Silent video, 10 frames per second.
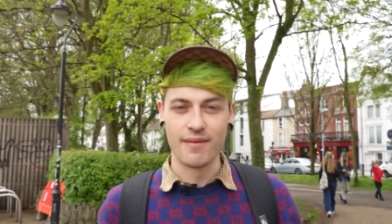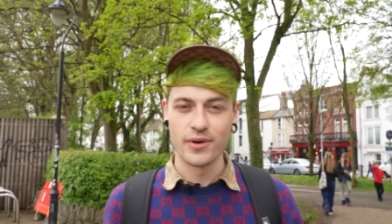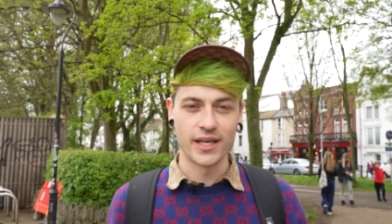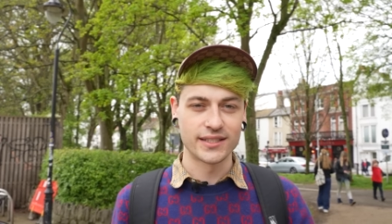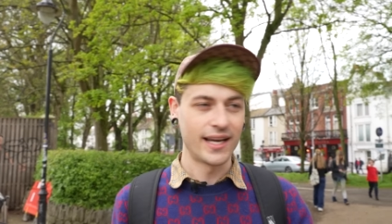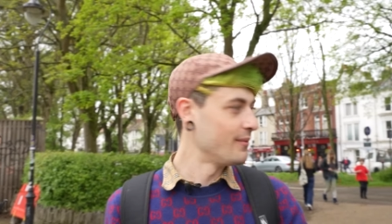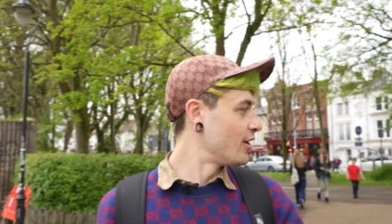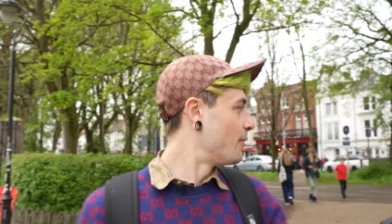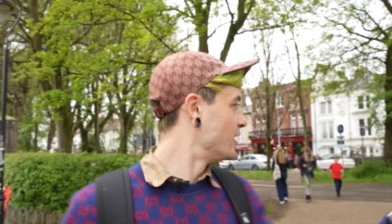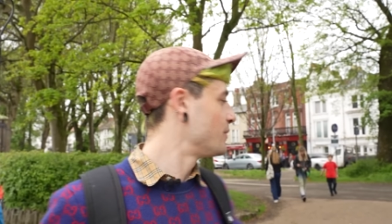I'm pretty excited. We've
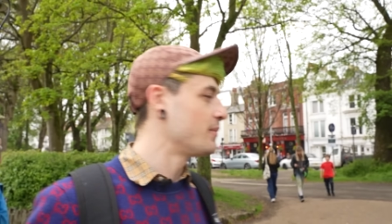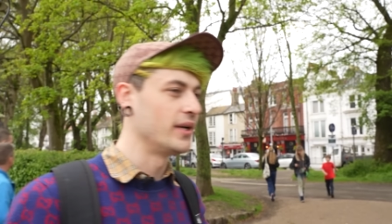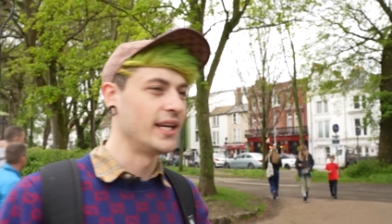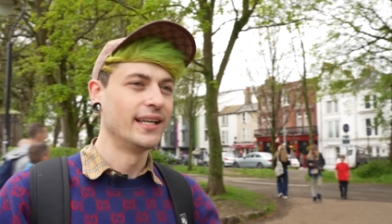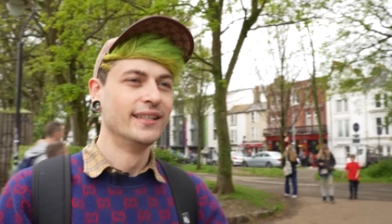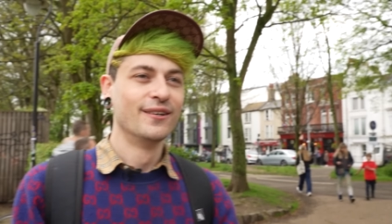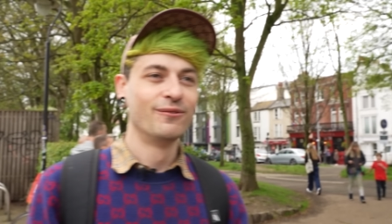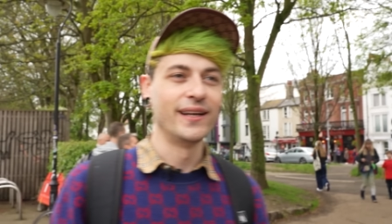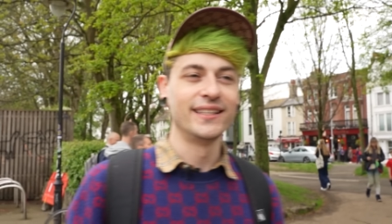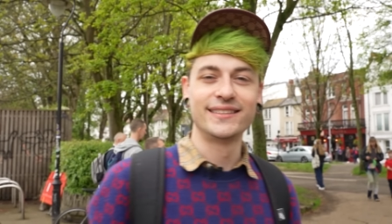got a bunch of people here
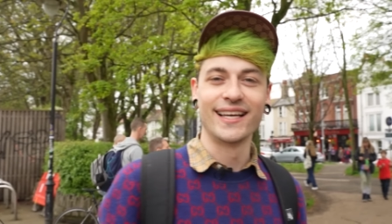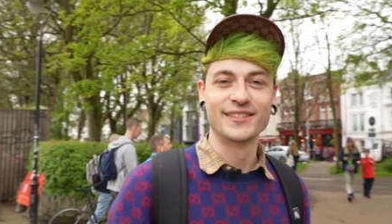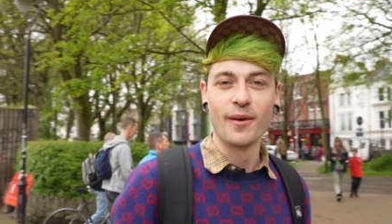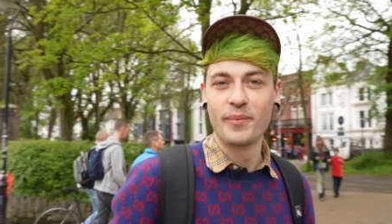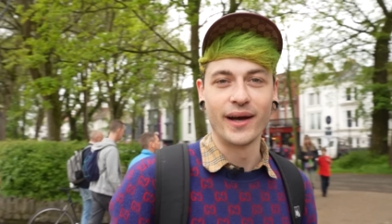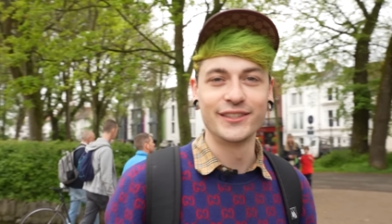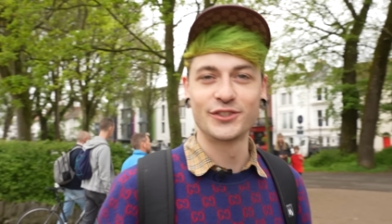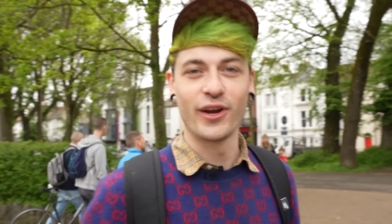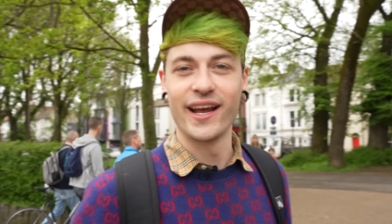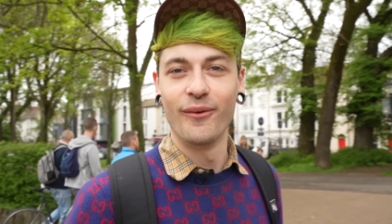ready to test some bud
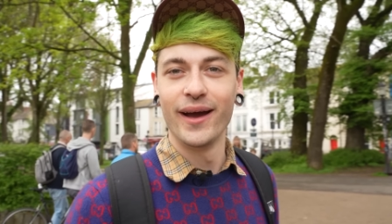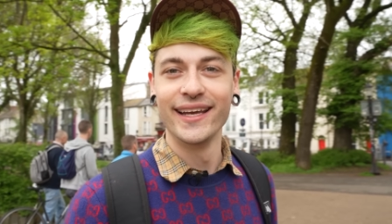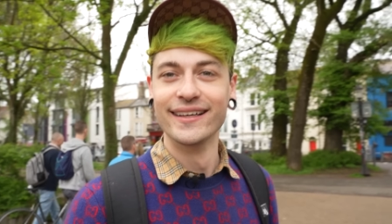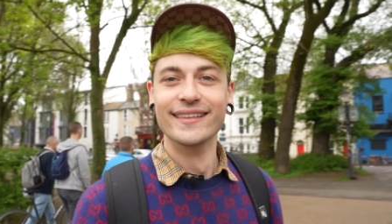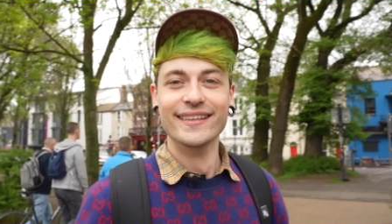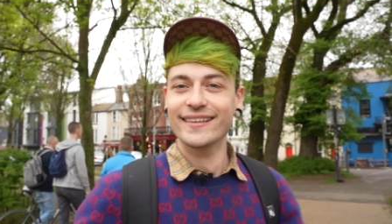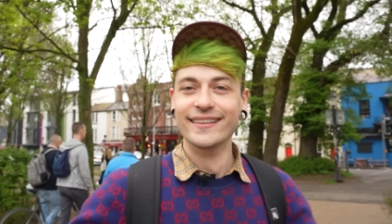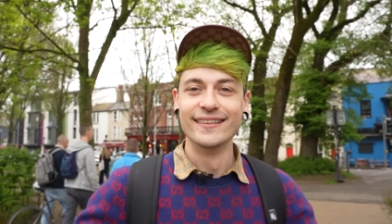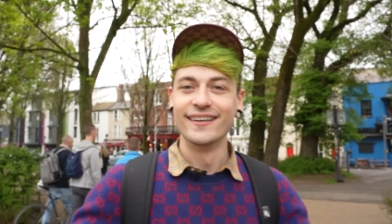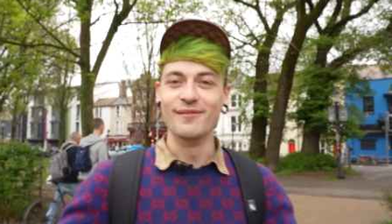straight away.
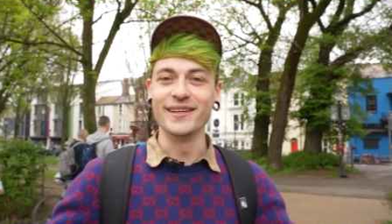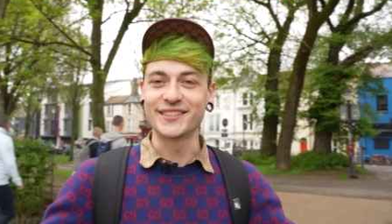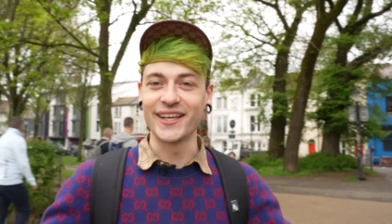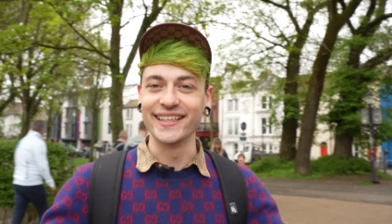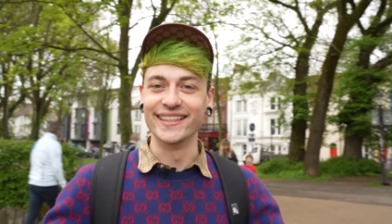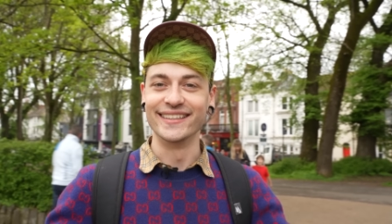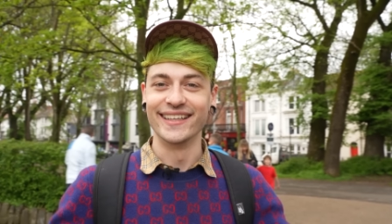I'm excited,